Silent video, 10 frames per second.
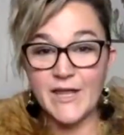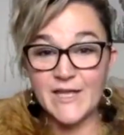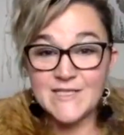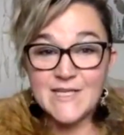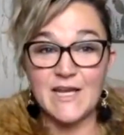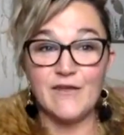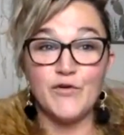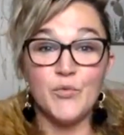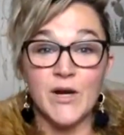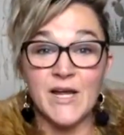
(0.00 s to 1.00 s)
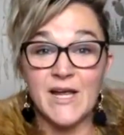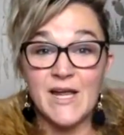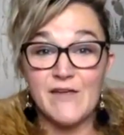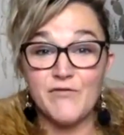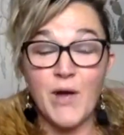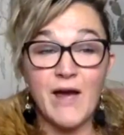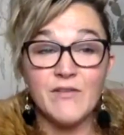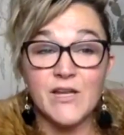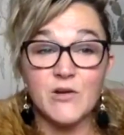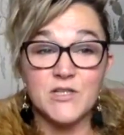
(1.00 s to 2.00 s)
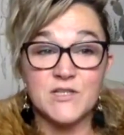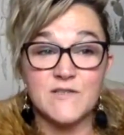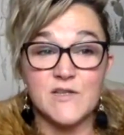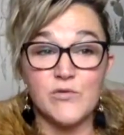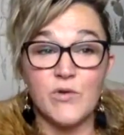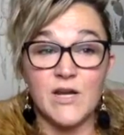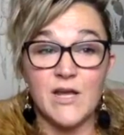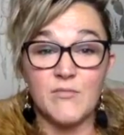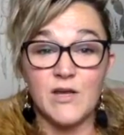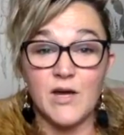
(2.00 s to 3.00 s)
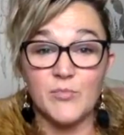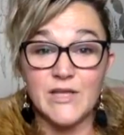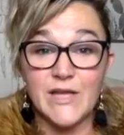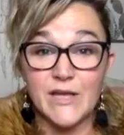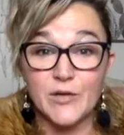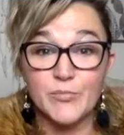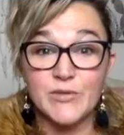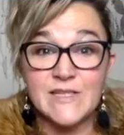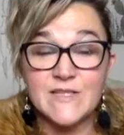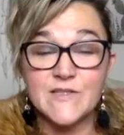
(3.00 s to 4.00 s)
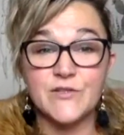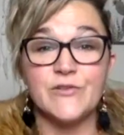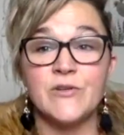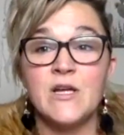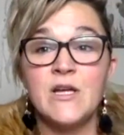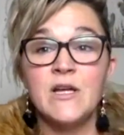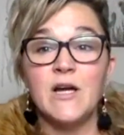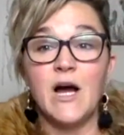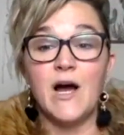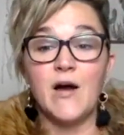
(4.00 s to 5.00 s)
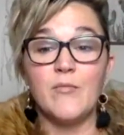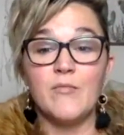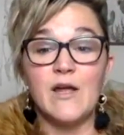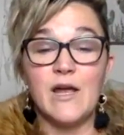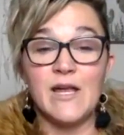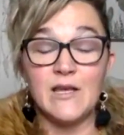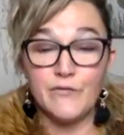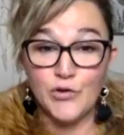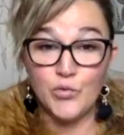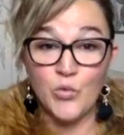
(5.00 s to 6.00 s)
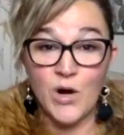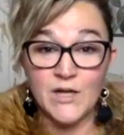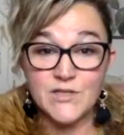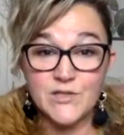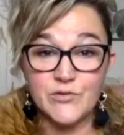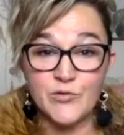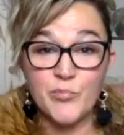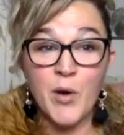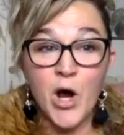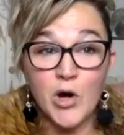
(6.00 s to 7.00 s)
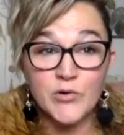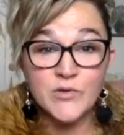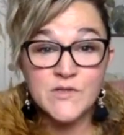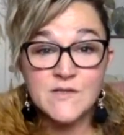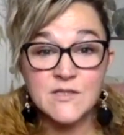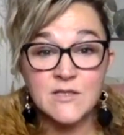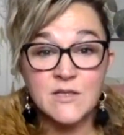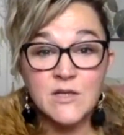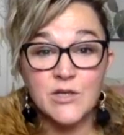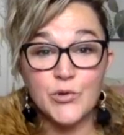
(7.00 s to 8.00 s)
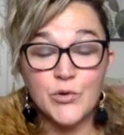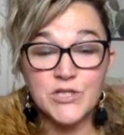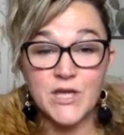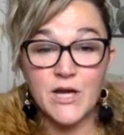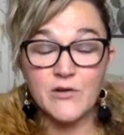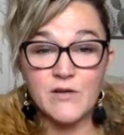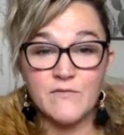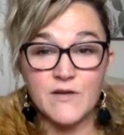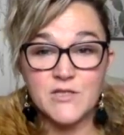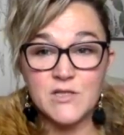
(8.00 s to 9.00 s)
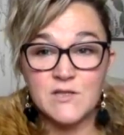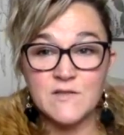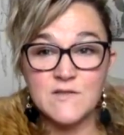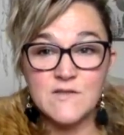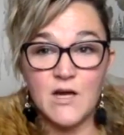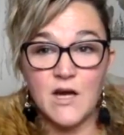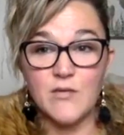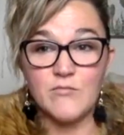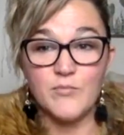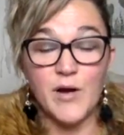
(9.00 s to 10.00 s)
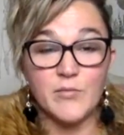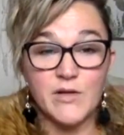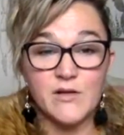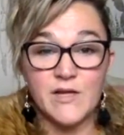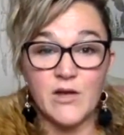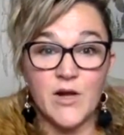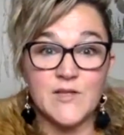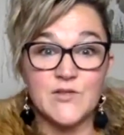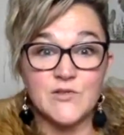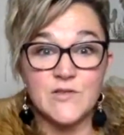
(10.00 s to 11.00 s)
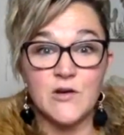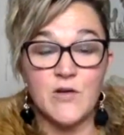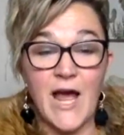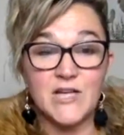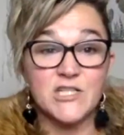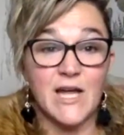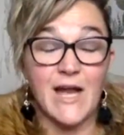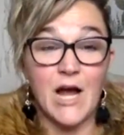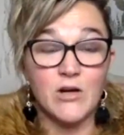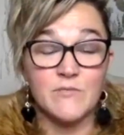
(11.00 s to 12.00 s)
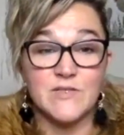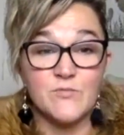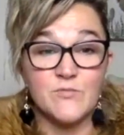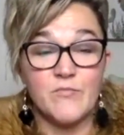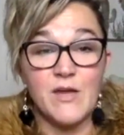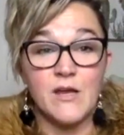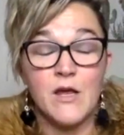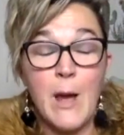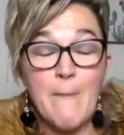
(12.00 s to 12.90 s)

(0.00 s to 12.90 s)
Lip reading: Okay, that's it. If you have any questions and you want to hit me up later, please do. Again, if you want to post your shadow confessions publicly, go ahead and do so. #AlchemistMovement.